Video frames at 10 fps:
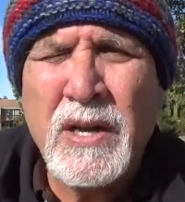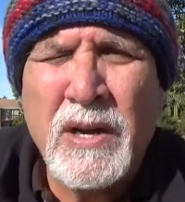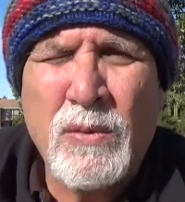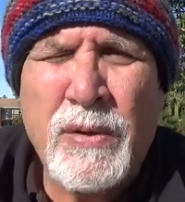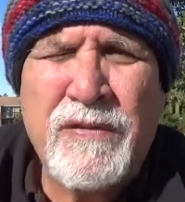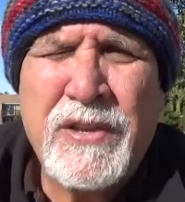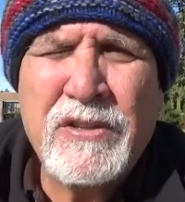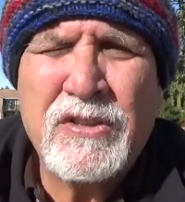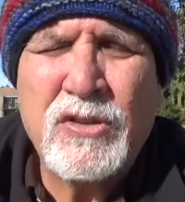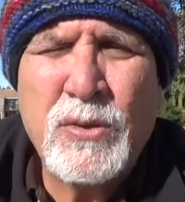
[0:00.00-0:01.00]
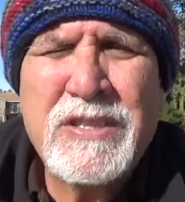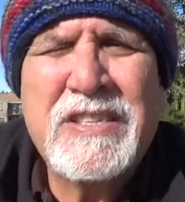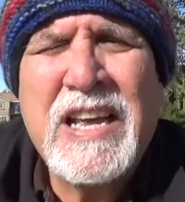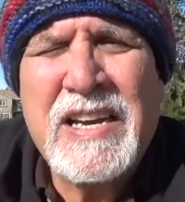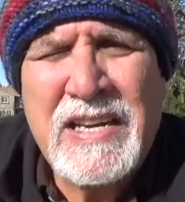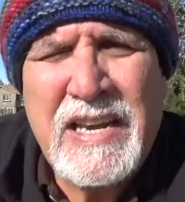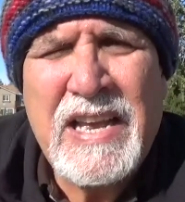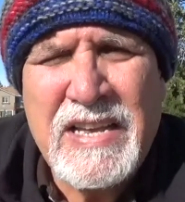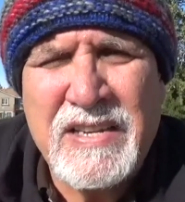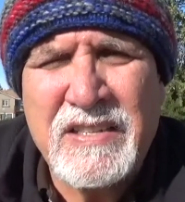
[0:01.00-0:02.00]
reveals to us that he
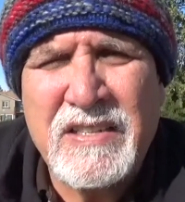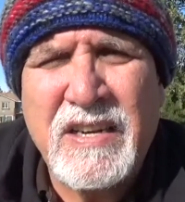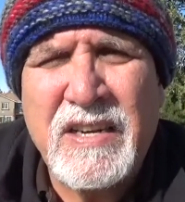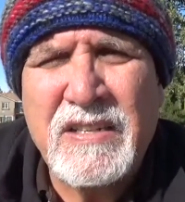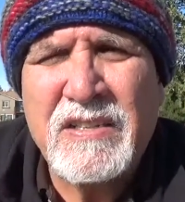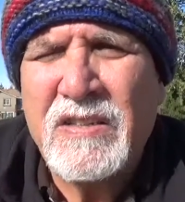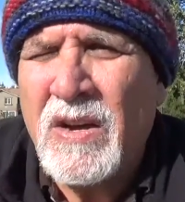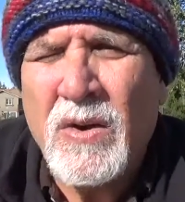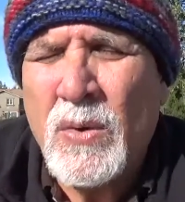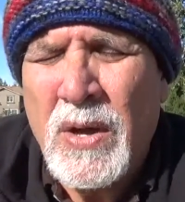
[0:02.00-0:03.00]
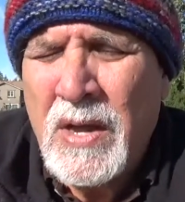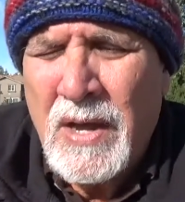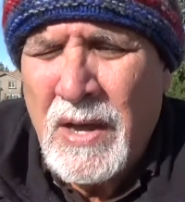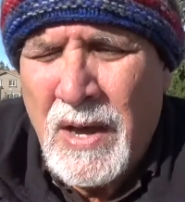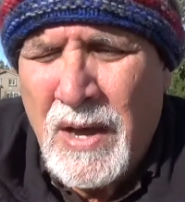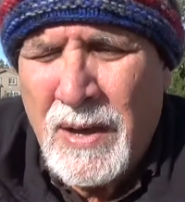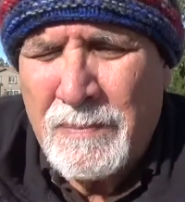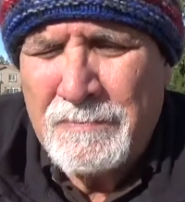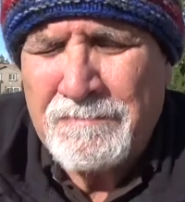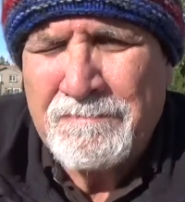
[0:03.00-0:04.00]
is. And so
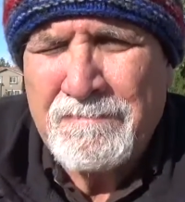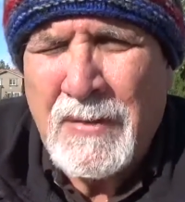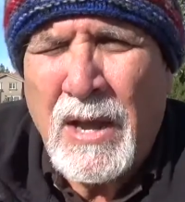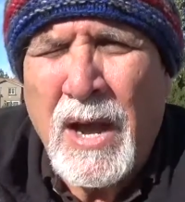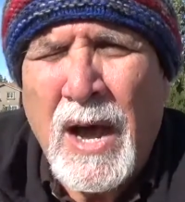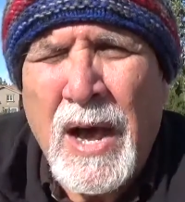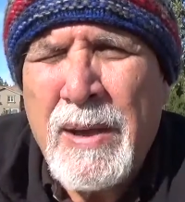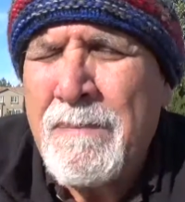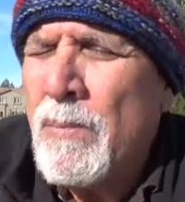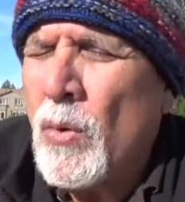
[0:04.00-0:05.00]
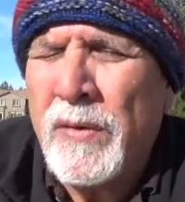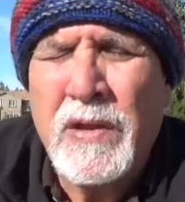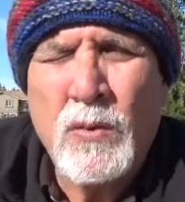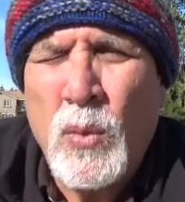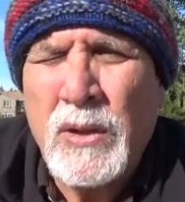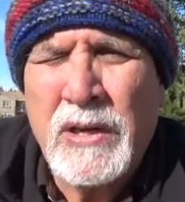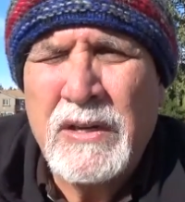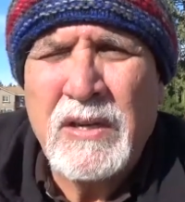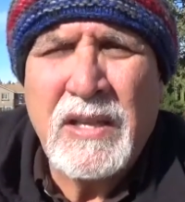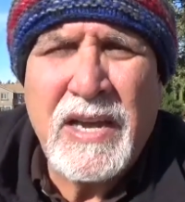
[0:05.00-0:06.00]
I'm more than
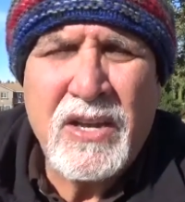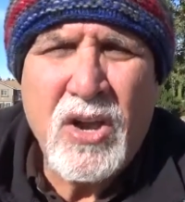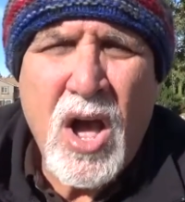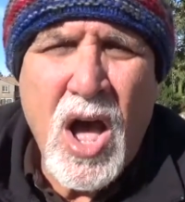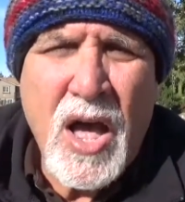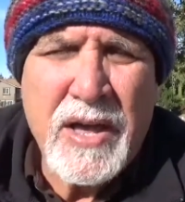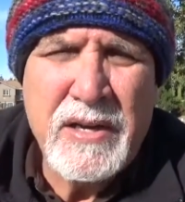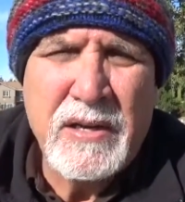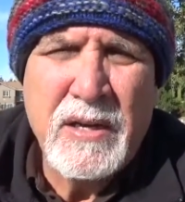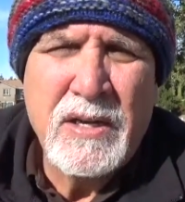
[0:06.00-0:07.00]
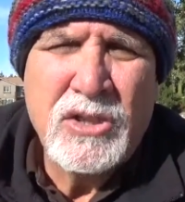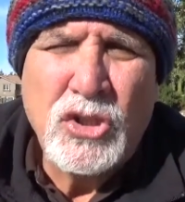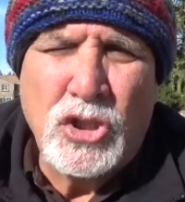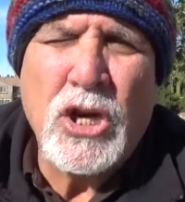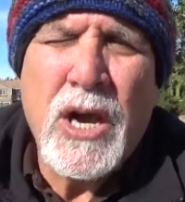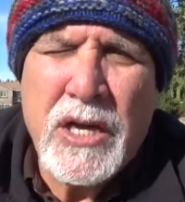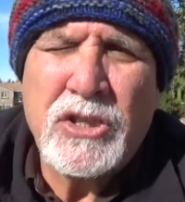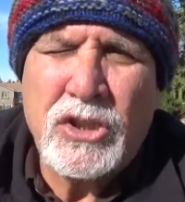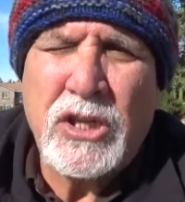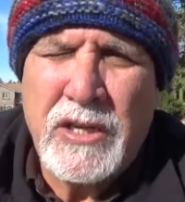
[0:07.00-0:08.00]
willing to let God
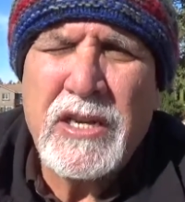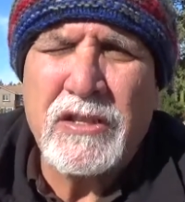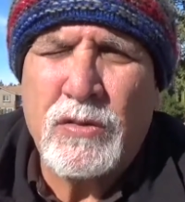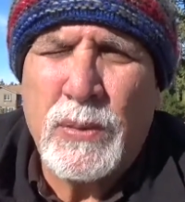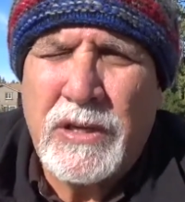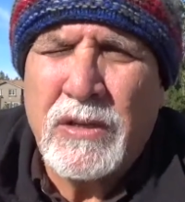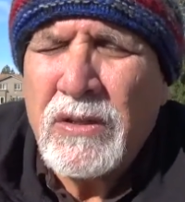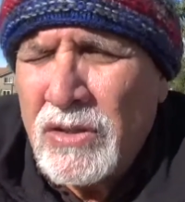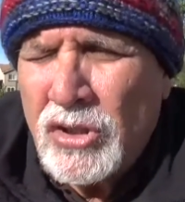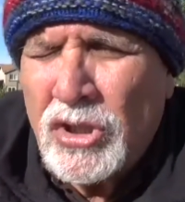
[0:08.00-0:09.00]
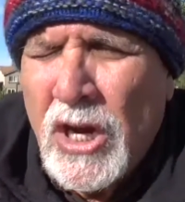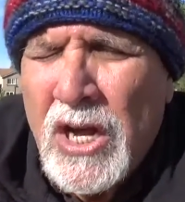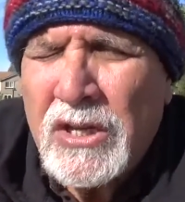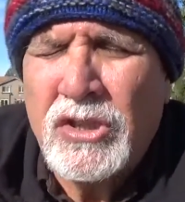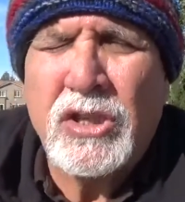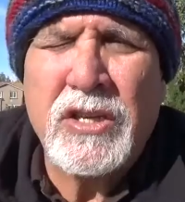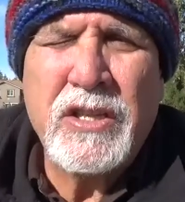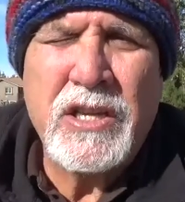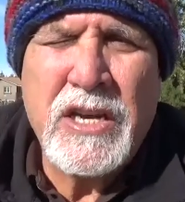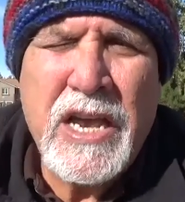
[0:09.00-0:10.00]
judge Israel, judge
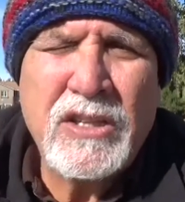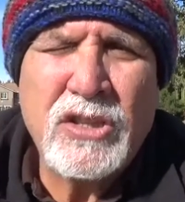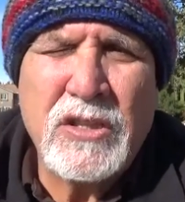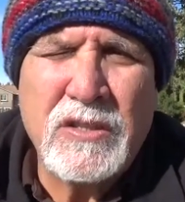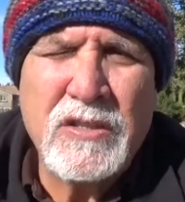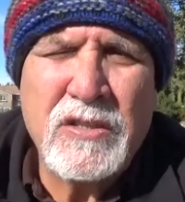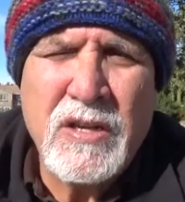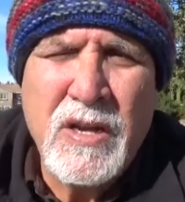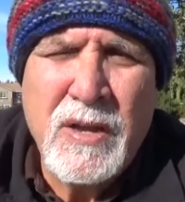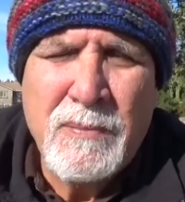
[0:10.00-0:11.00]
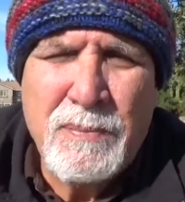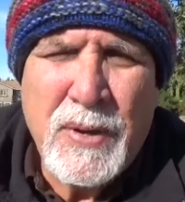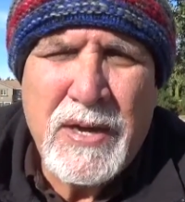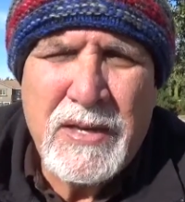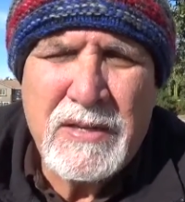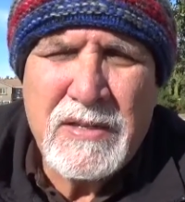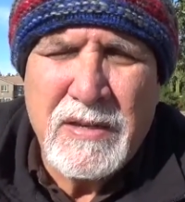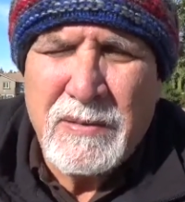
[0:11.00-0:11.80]
the nations, but